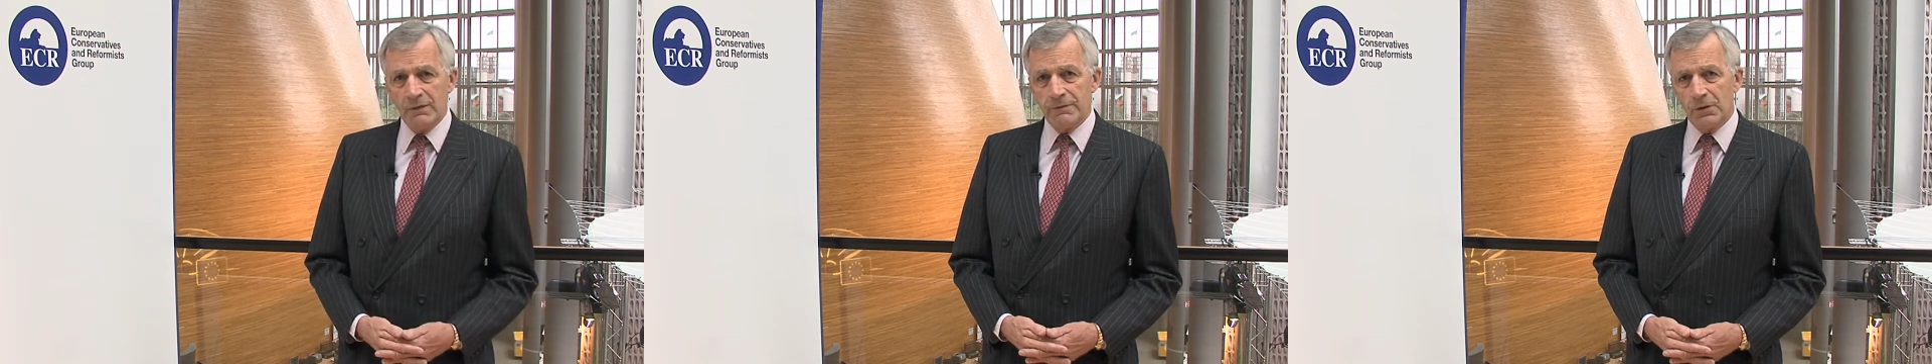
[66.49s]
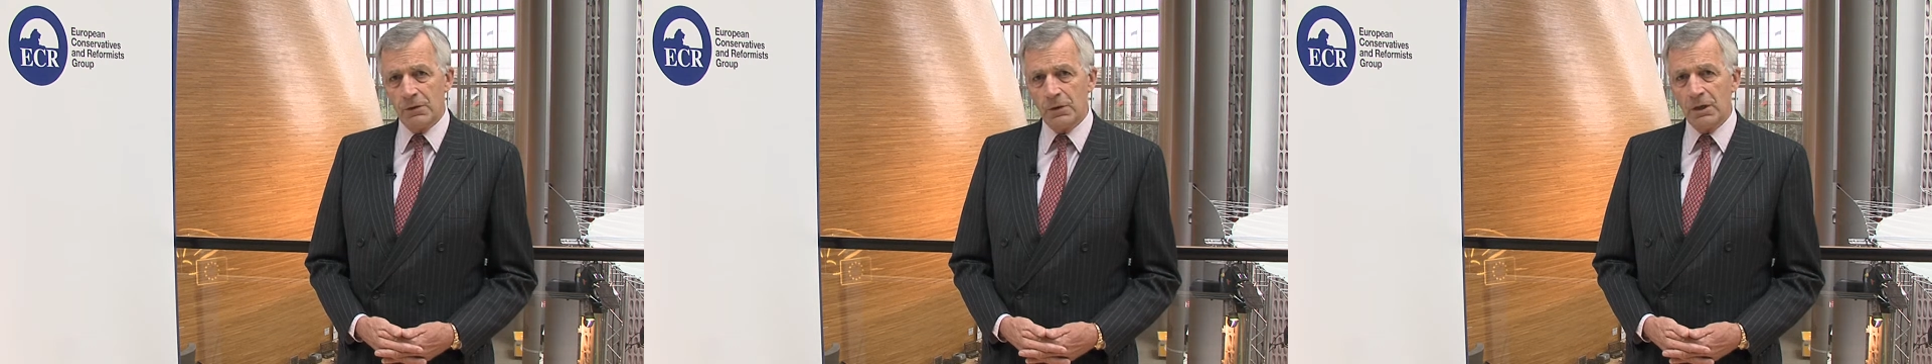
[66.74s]

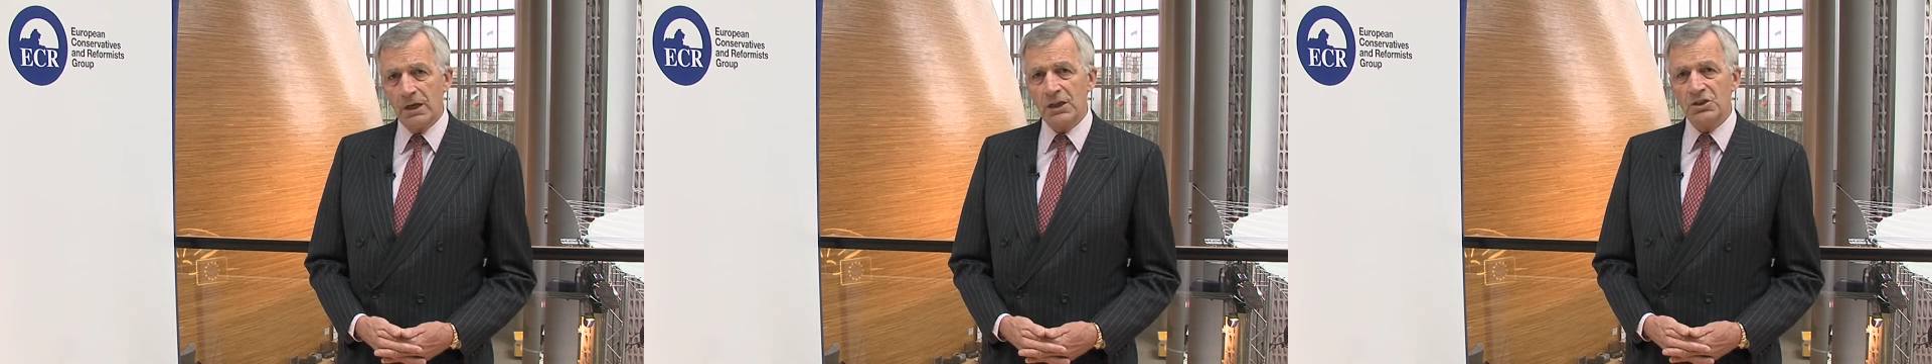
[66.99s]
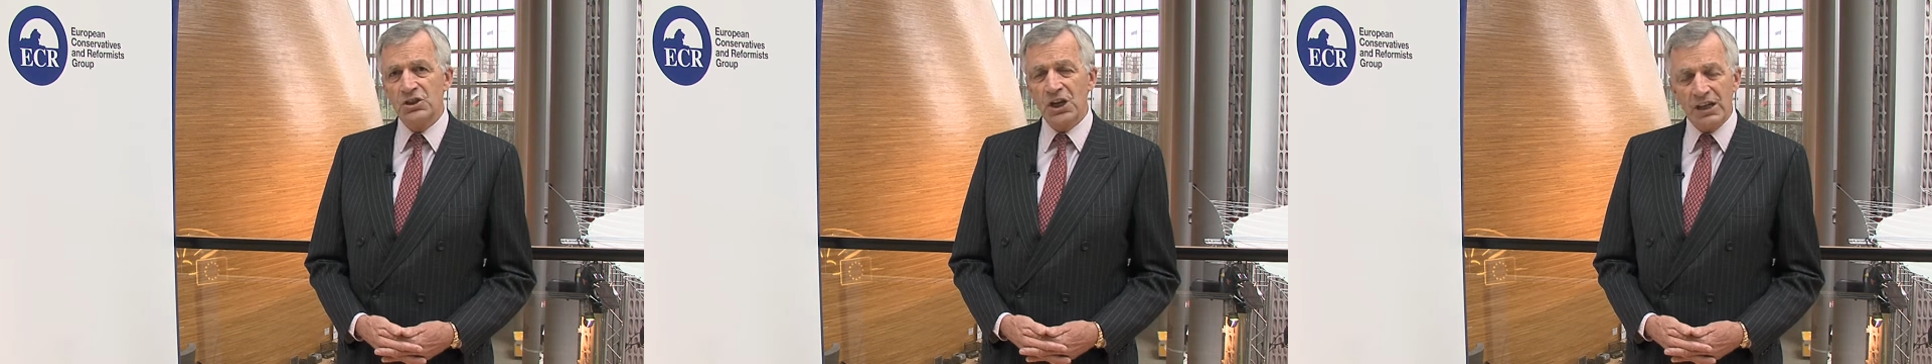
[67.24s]
for
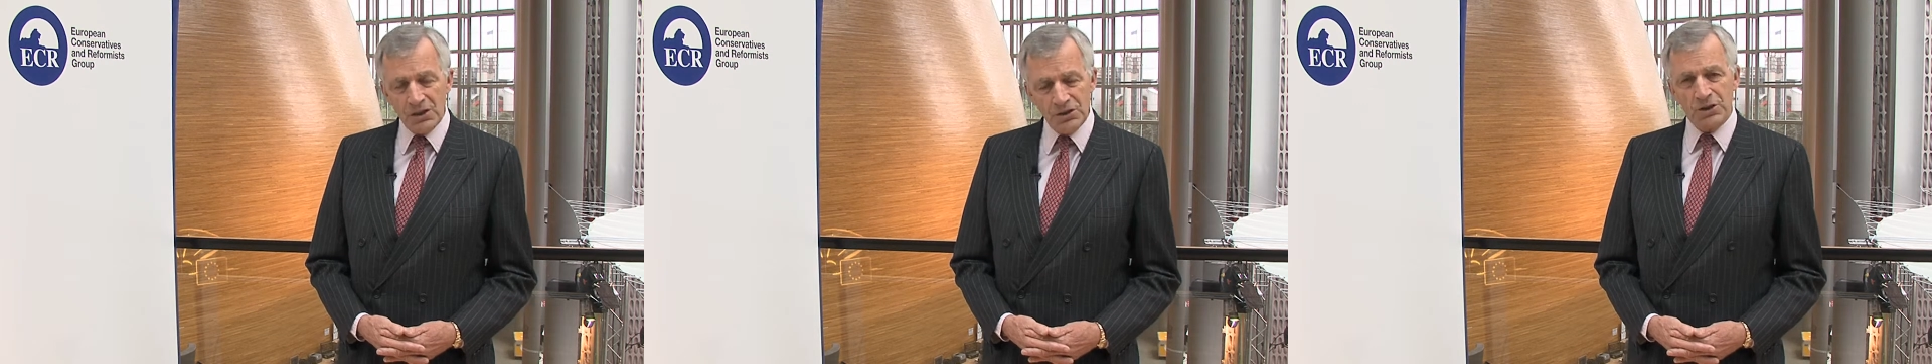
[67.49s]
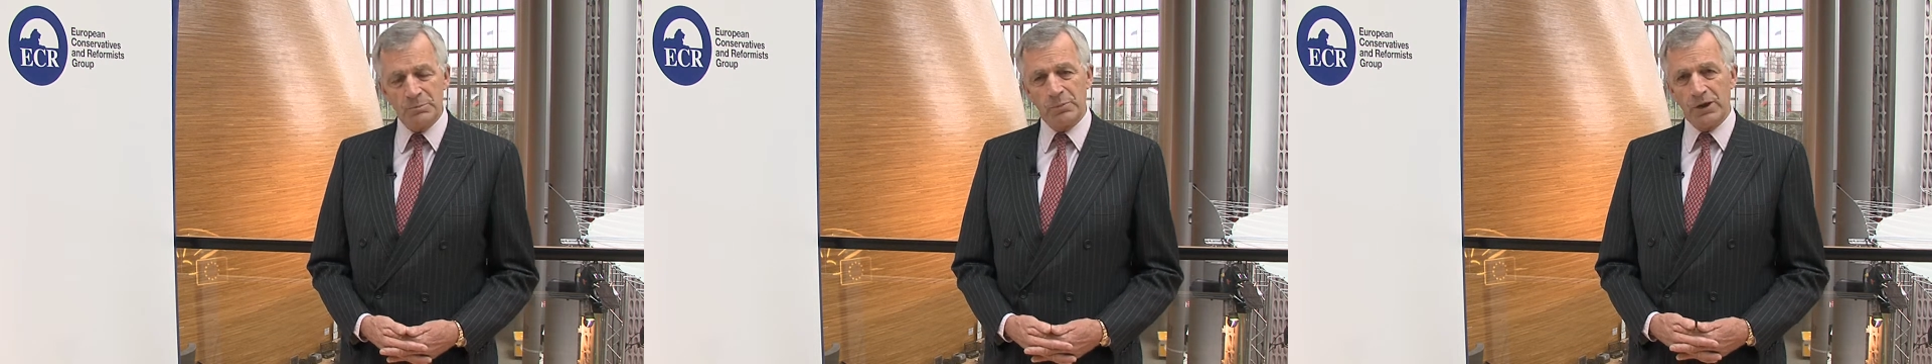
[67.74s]
a
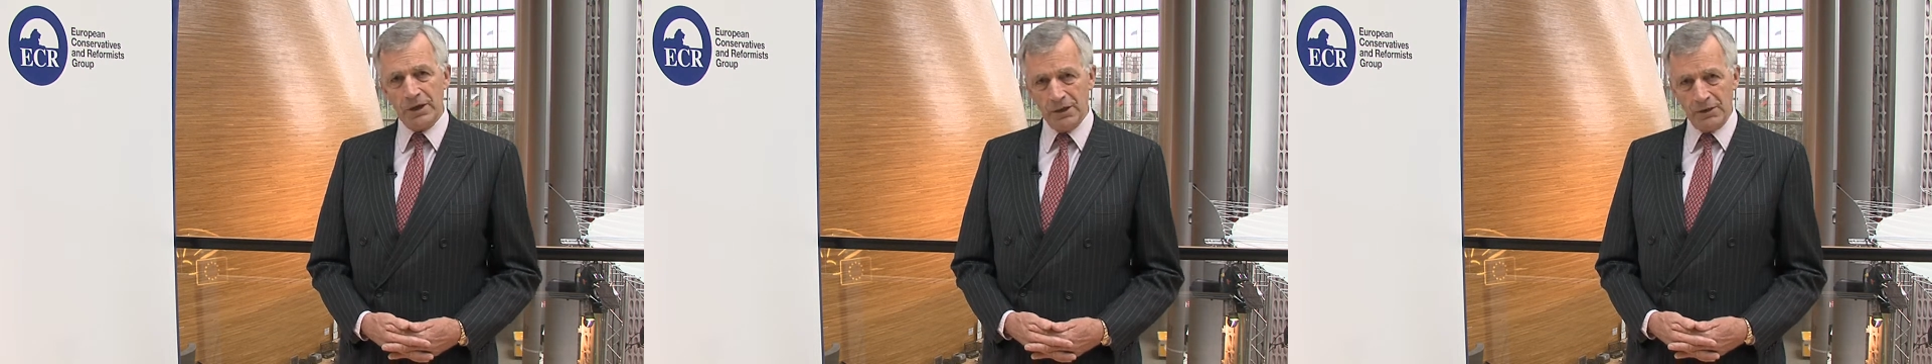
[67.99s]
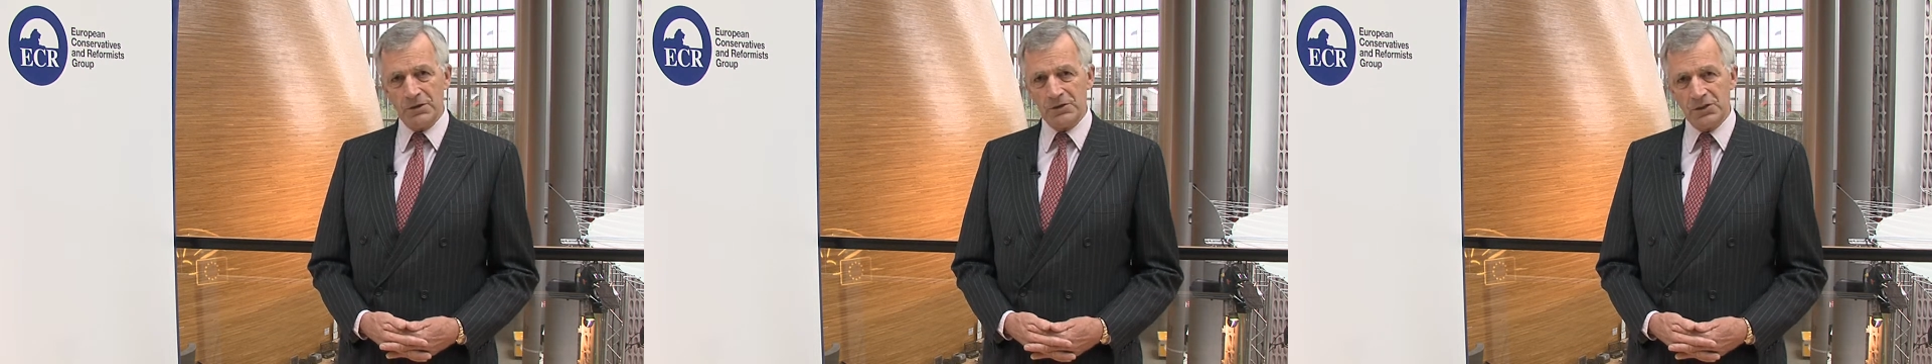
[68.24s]
change in
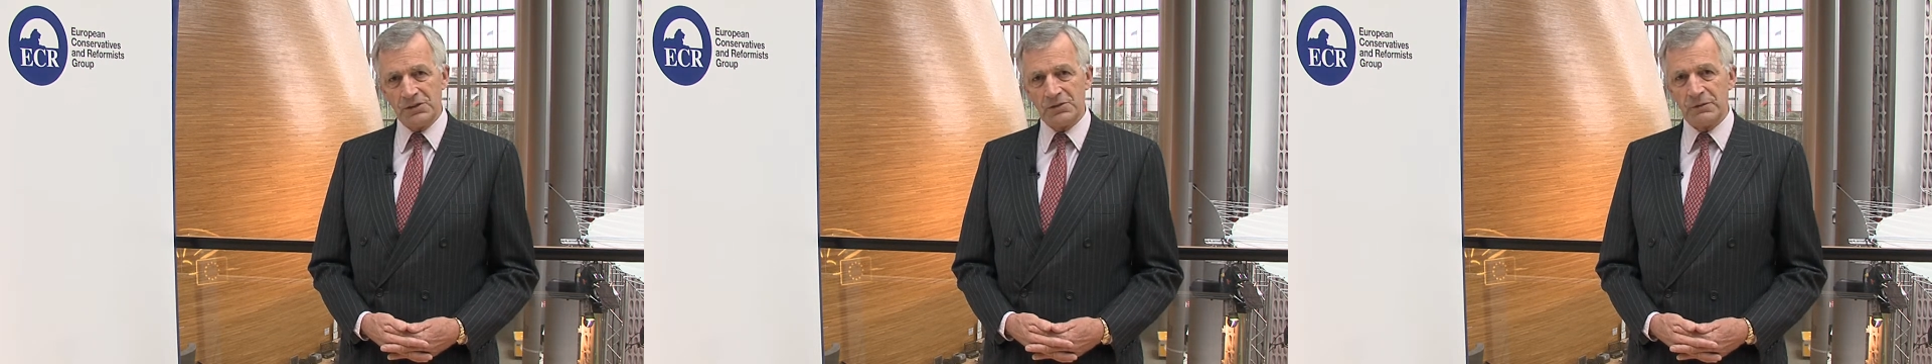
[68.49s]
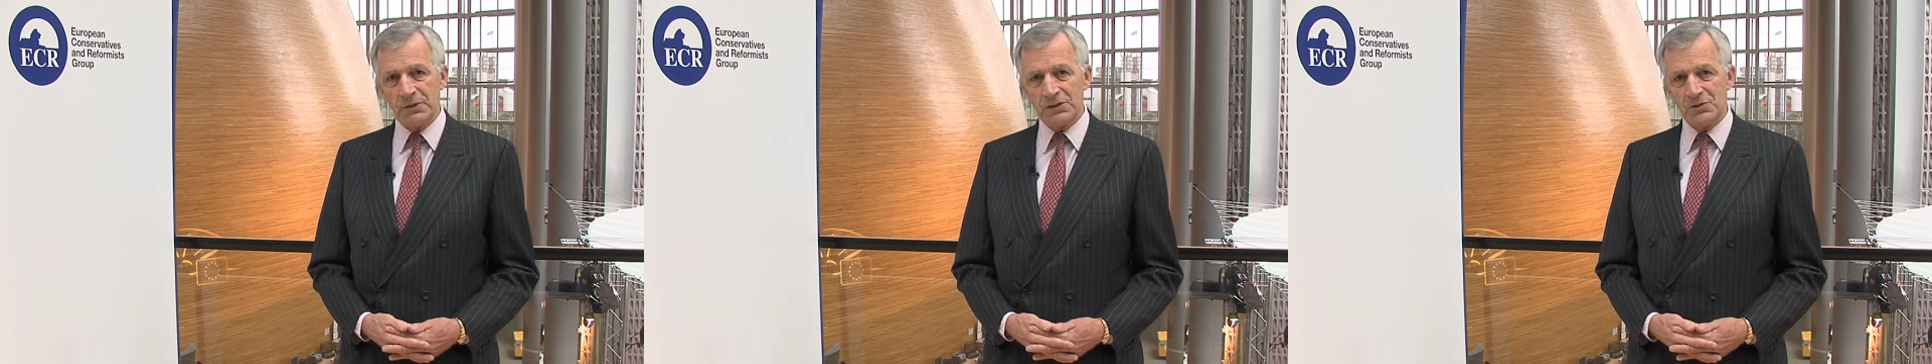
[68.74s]

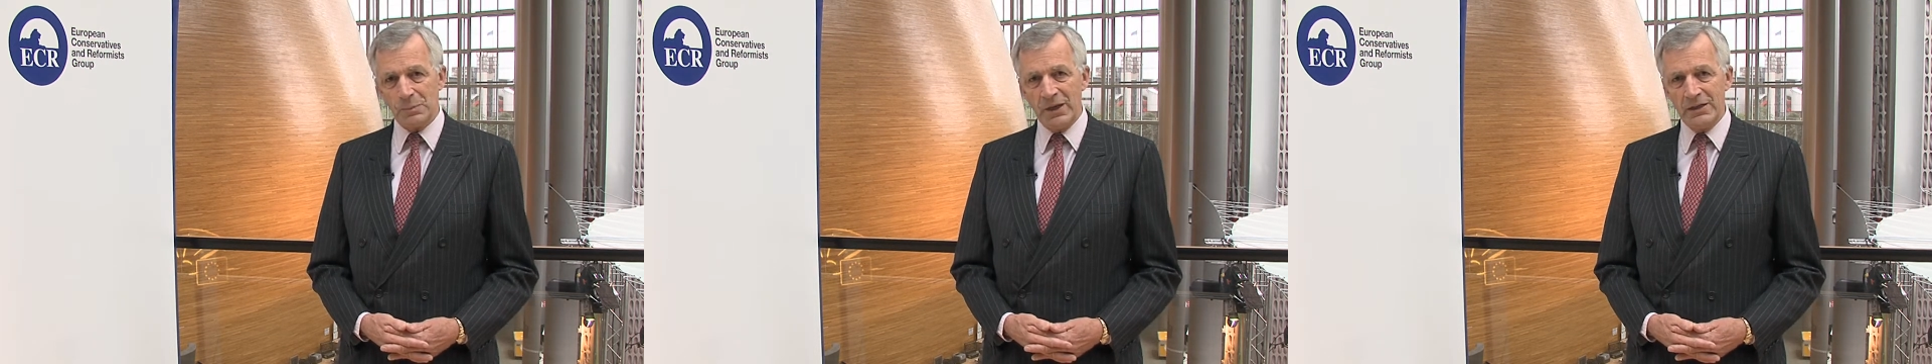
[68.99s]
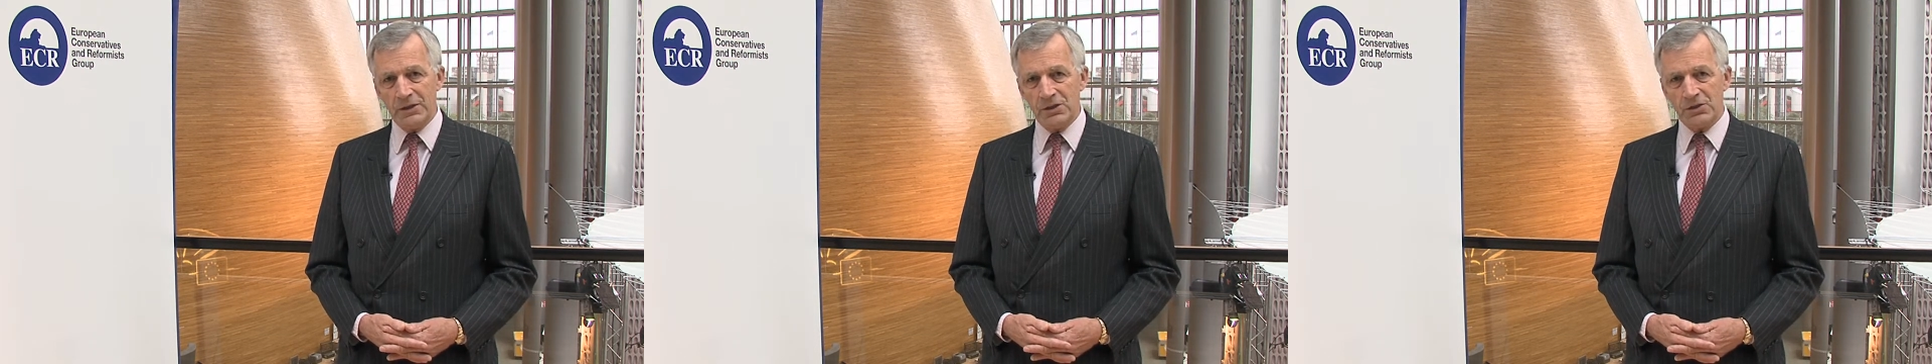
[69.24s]
priorities of
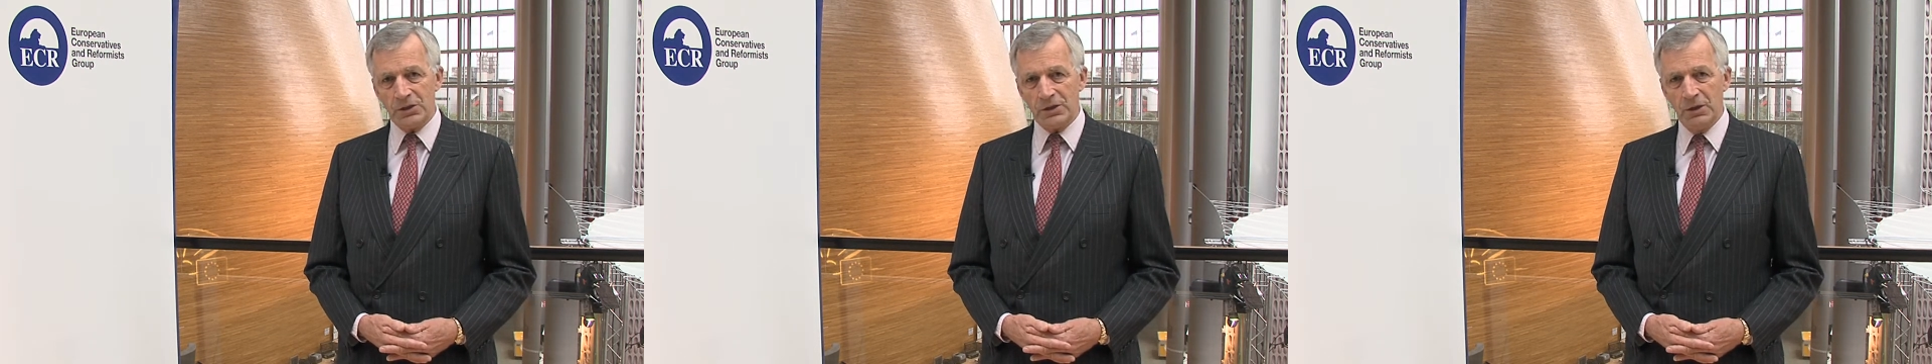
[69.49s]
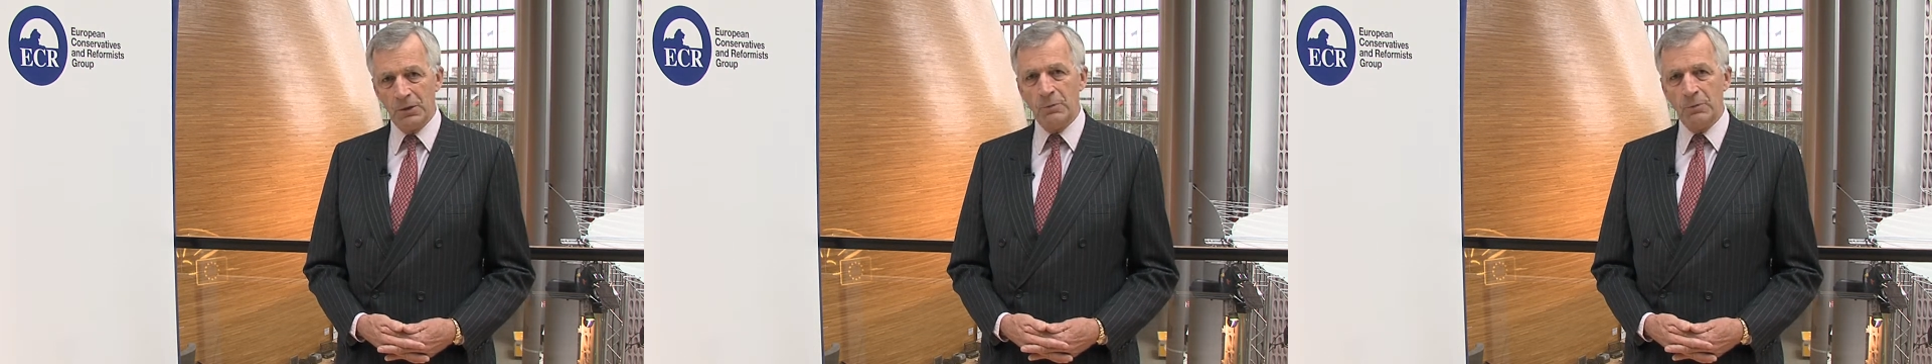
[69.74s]
expenditure.